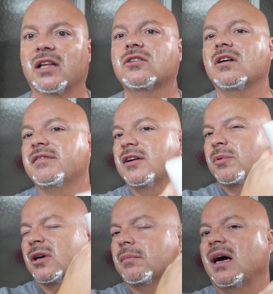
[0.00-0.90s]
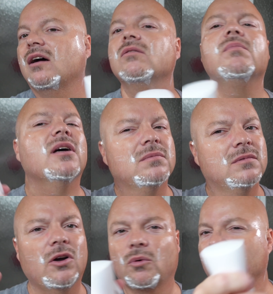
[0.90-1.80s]
that's going to feel pretty mild, but
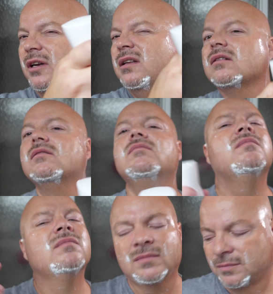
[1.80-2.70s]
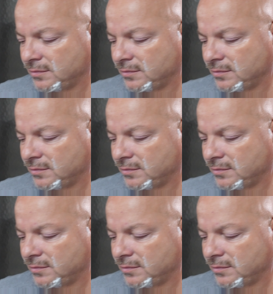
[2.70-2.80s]
no worries.